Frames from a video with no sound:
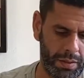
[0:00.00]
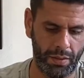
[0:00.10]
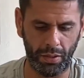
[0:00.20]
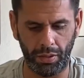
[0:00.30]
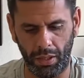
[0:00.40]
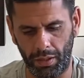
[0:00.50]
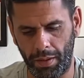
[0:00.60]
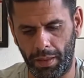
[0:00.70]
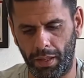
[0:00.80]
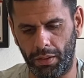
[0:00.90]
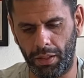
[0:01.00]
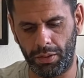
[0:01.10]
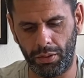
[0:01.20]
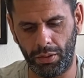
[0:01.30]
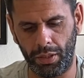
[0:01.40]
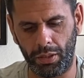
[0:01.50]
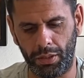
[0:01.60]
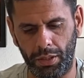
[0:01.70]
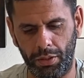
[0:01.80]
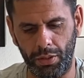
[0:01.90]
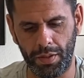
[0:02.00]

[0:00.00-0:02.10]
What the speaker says: So the only thing you need to do in order to use